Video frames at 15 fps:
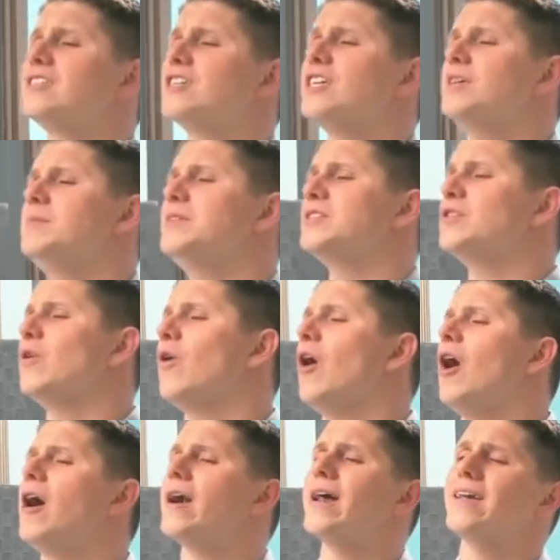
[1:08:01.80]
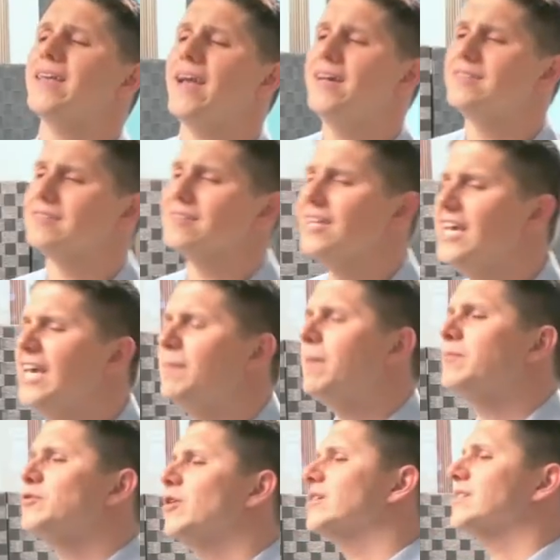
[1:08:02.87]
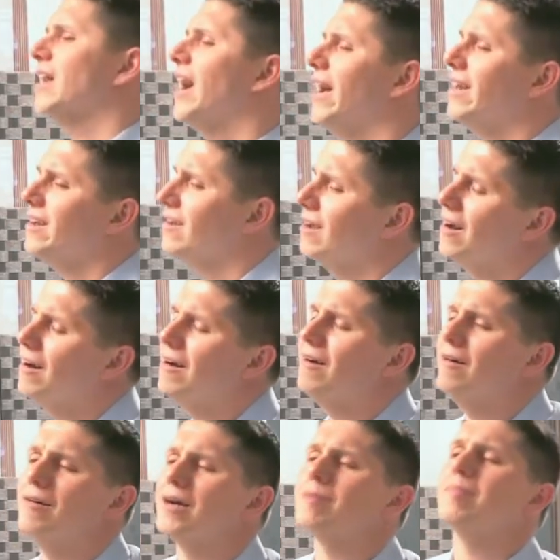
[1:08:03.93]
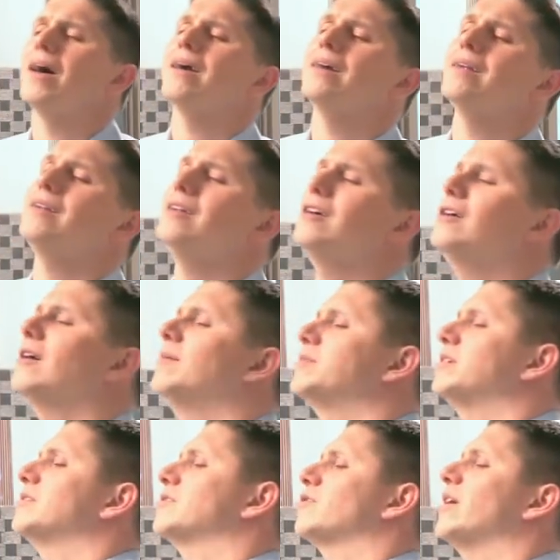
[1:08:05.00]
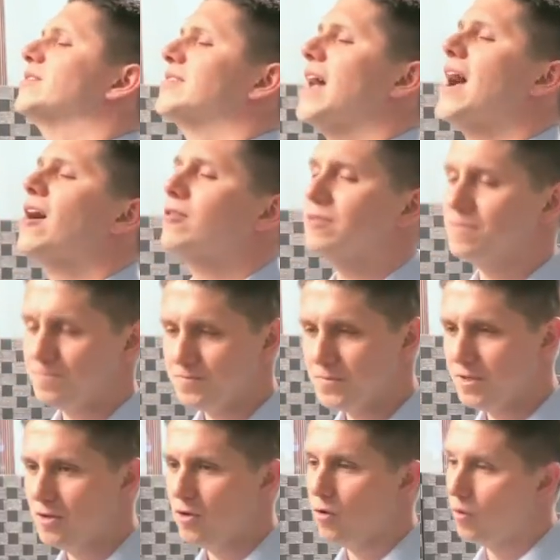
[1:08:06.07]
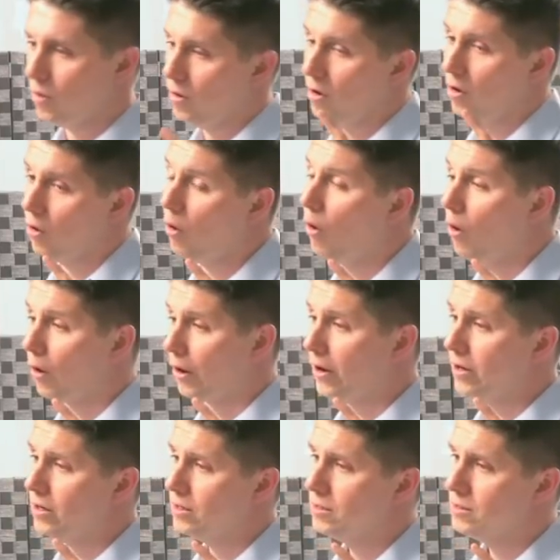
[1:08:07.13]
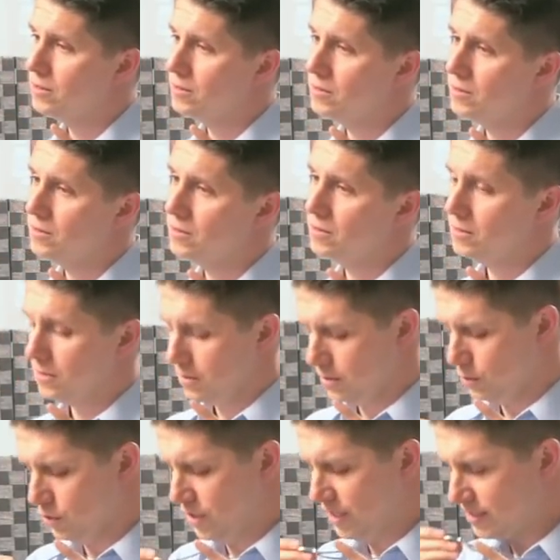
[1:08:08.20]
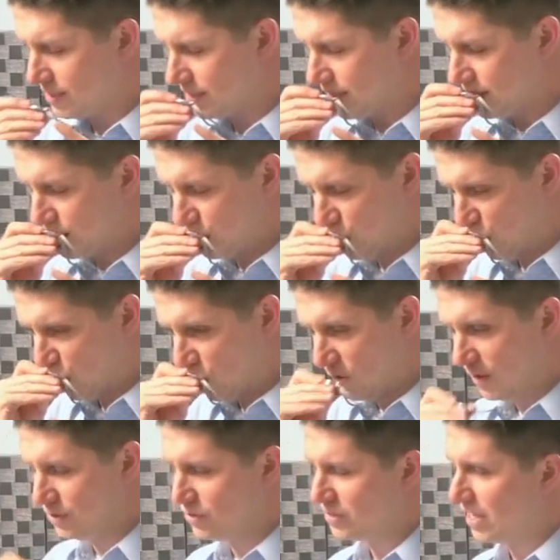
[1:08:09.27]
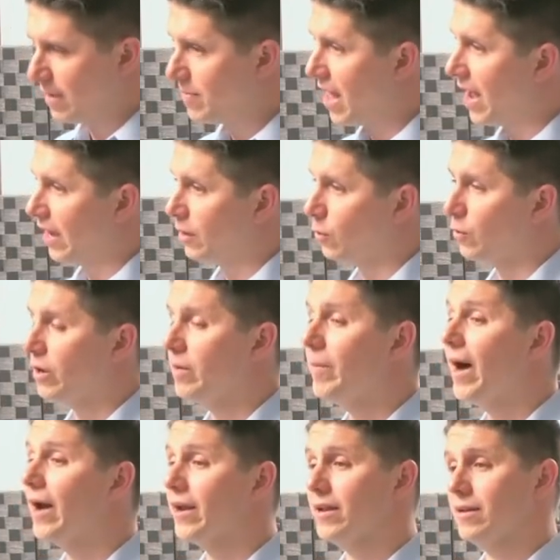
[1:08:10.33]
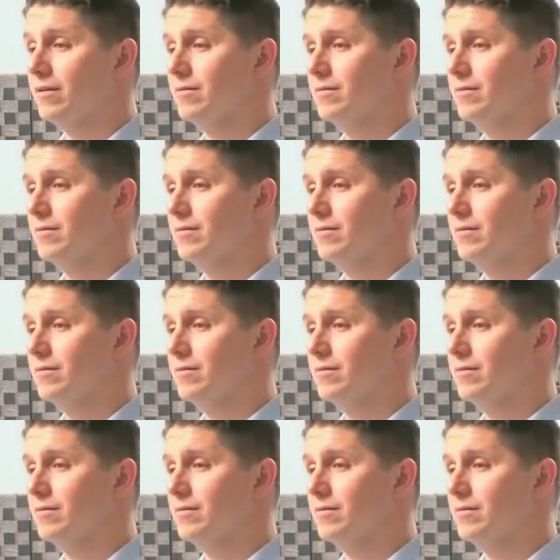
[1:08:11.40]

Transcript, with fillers: It's going to be so hard. I can't sleep. I'm so excited. Oh, what am I going to do? I'm so stressed out. Or you kiss this and you say, I'm not going to worry about it.